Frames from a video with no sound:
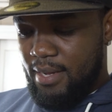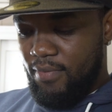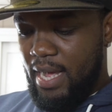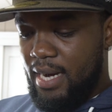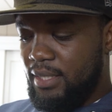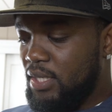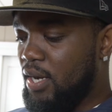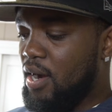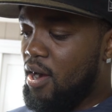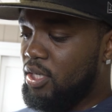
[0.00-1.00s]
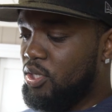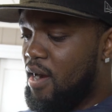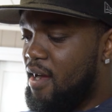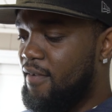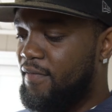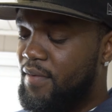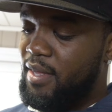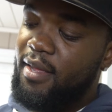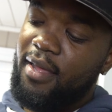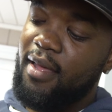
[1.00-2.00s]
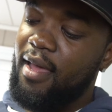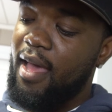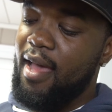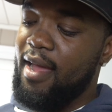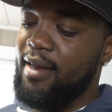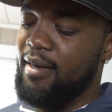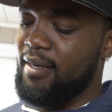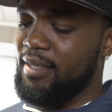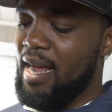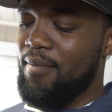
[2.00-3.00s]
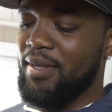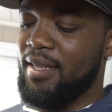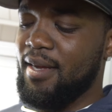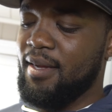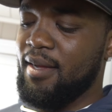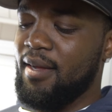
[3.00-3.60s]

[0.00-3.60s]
we gotta install the hard drive and this camera thing.